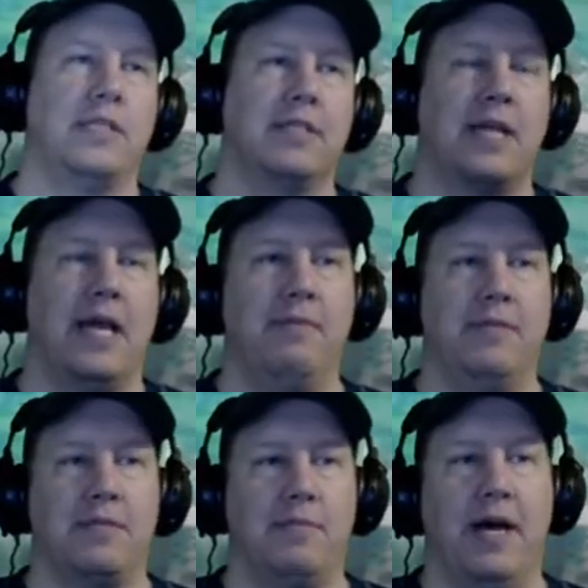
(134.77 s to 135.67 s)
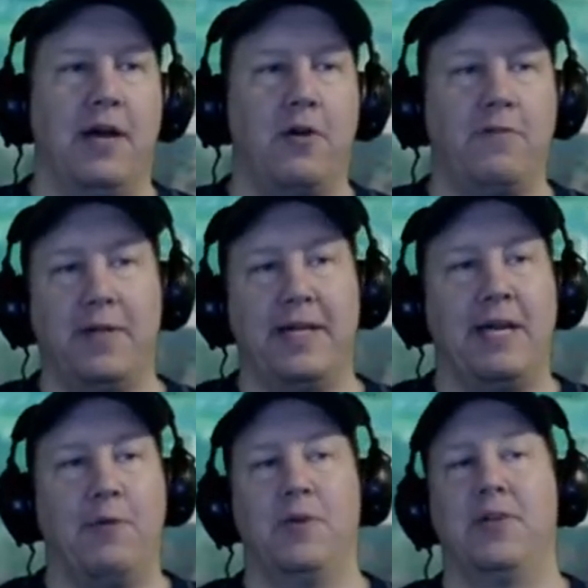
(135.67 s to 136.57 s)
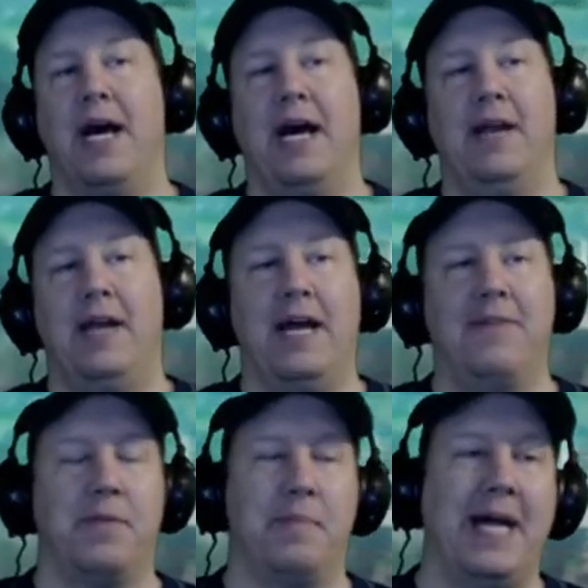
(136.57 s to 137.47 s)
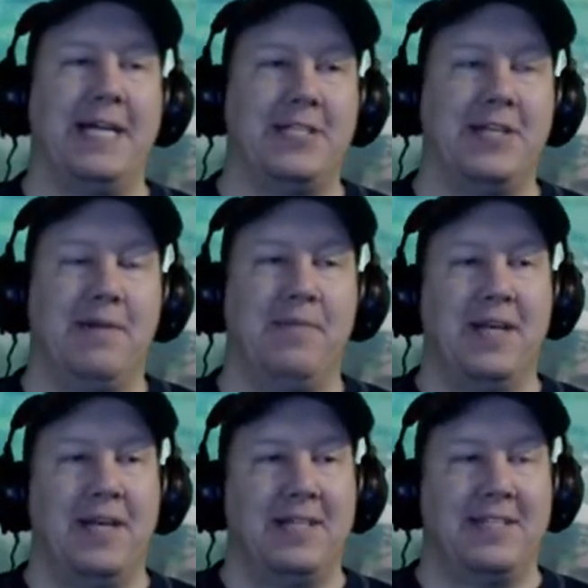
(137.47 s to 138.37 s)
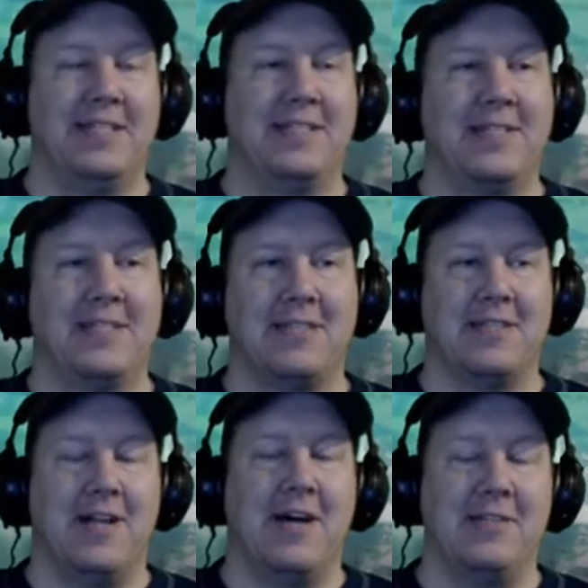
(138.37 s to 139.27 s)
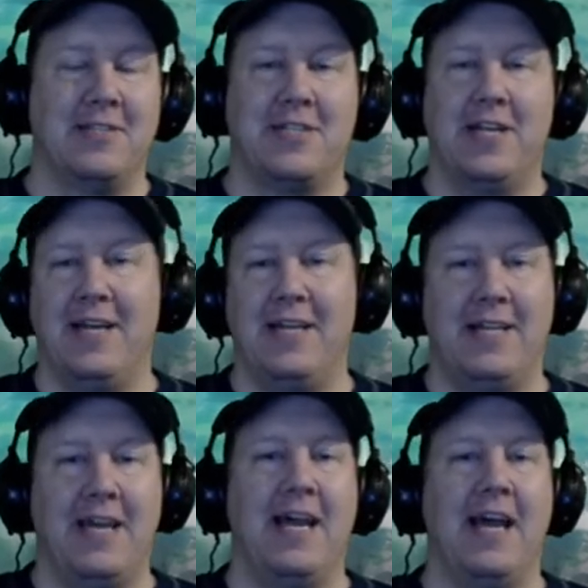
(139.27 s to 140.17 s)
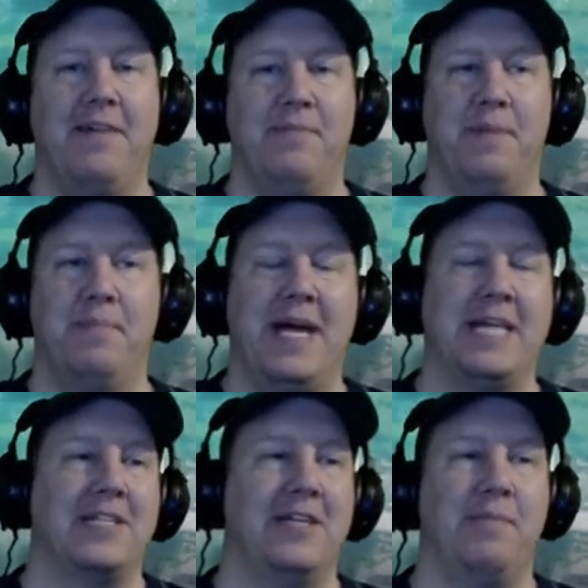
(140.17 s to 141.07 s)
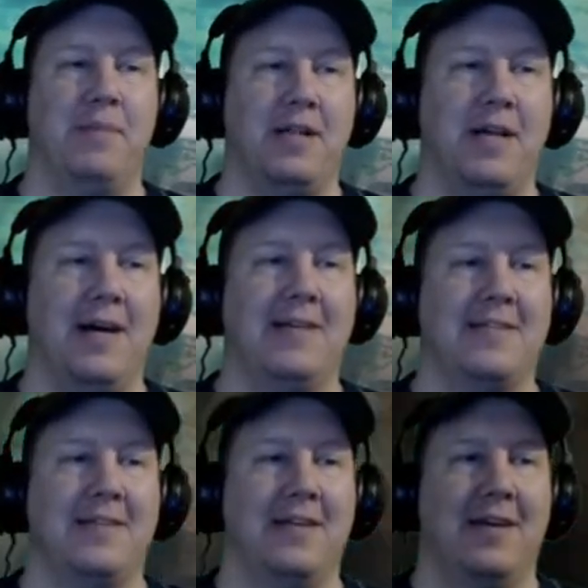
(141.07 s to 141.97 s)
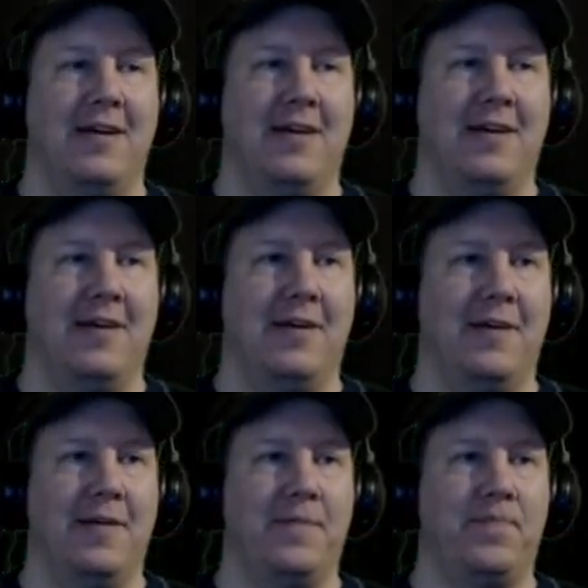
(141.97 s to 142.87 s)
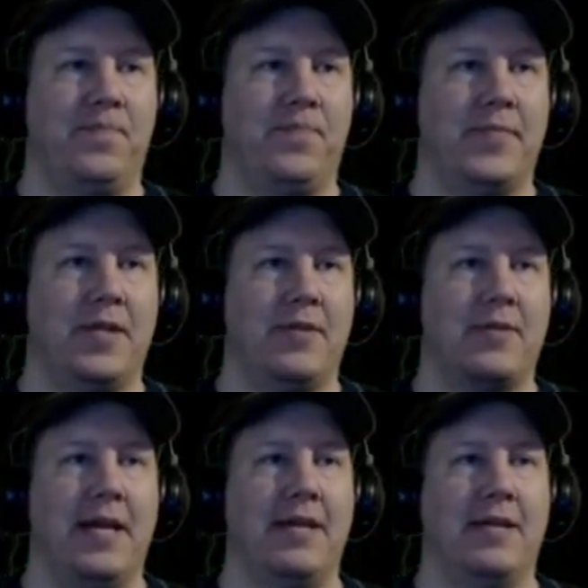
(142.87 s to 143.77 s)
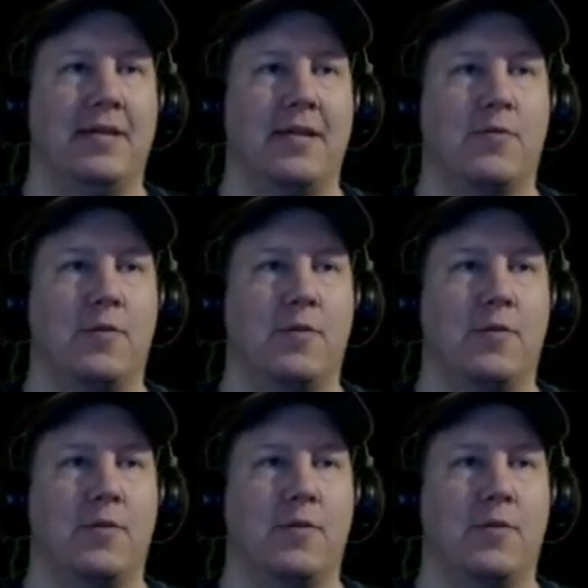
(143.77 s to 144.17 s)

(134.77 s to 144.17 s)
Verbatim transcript: this game is about. Hopefully it will not have to patch up. Since this is launch day, they have been patching up a lot. Um, okay, I think